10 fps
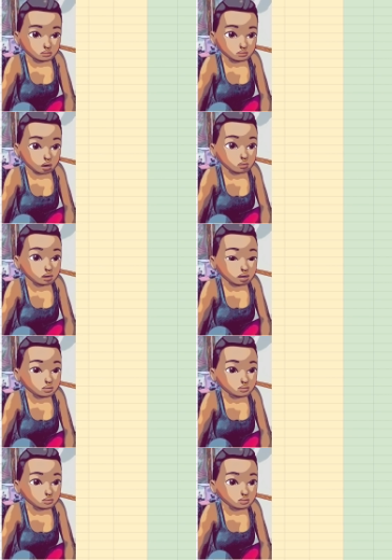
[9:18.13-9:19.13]
Oh wait,
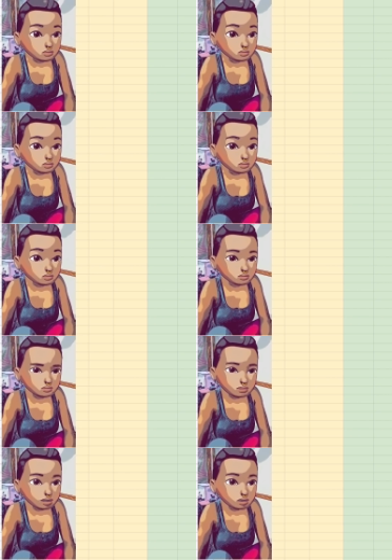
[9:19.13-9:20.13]
I
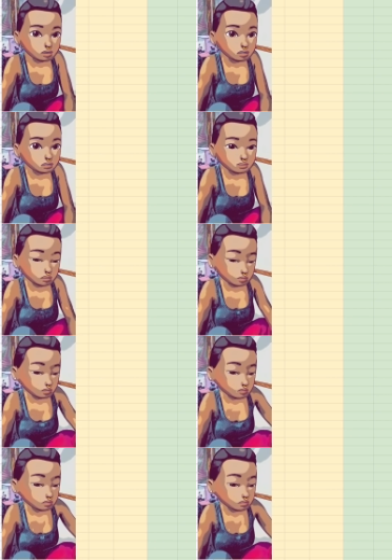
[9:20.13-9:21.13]
mean, I guess I'm just gonna
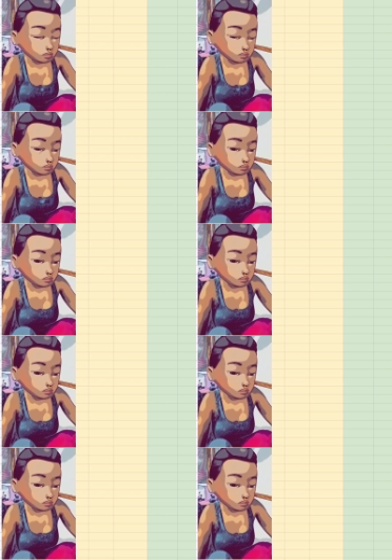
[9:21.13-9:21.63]
keep it the same.